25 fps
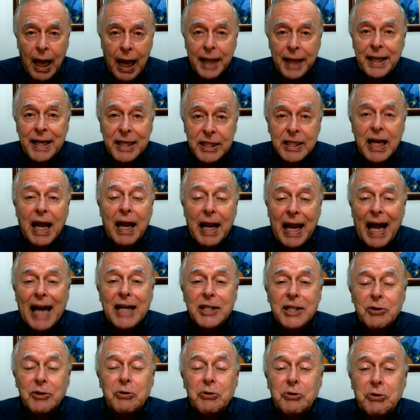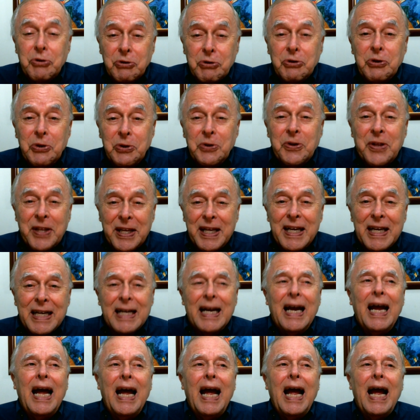And that's an actual true
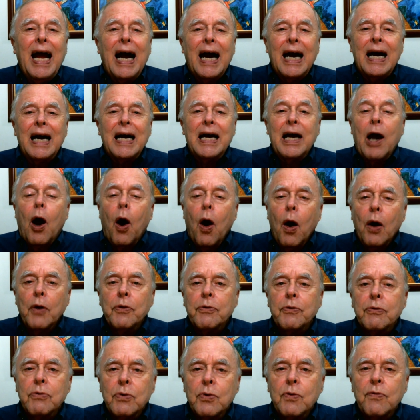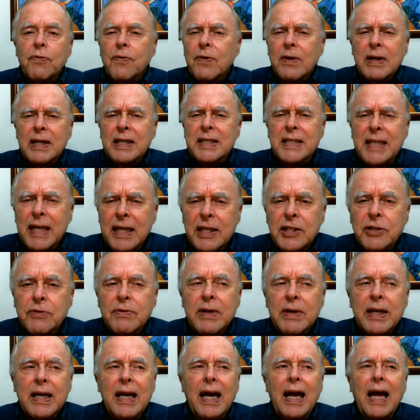thing. All through its
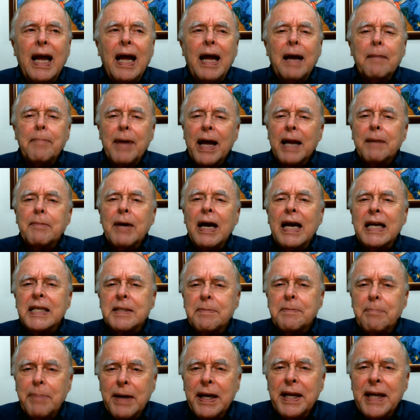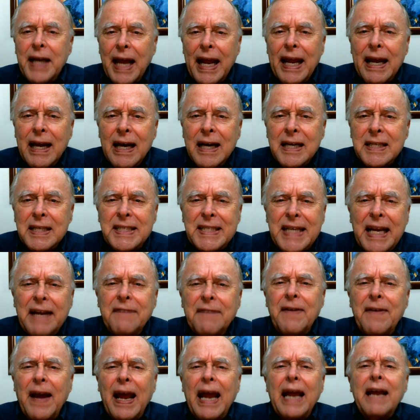history, Panama has been a
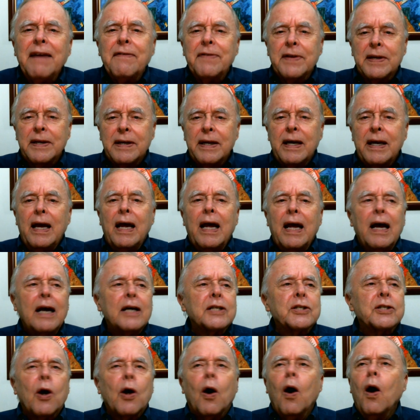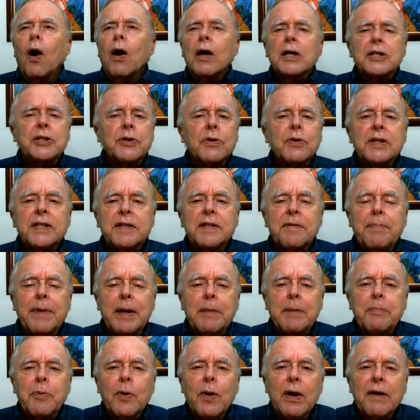safe haven. So all sorts of
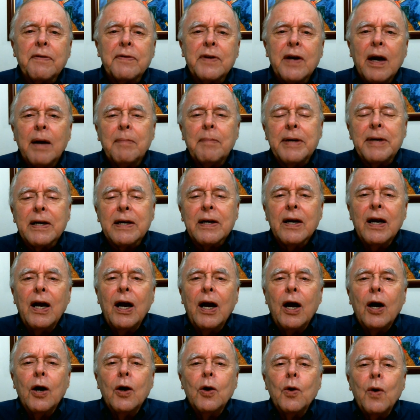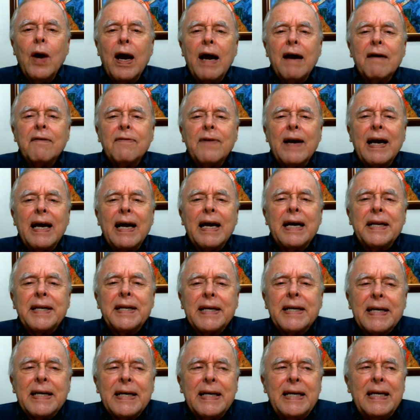people have come here who have
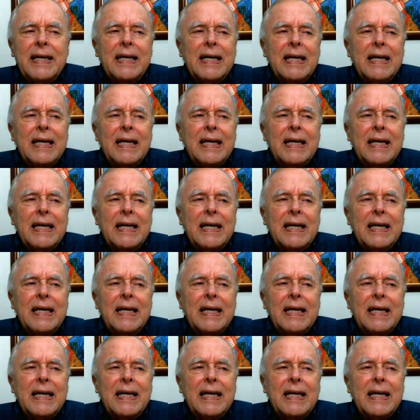had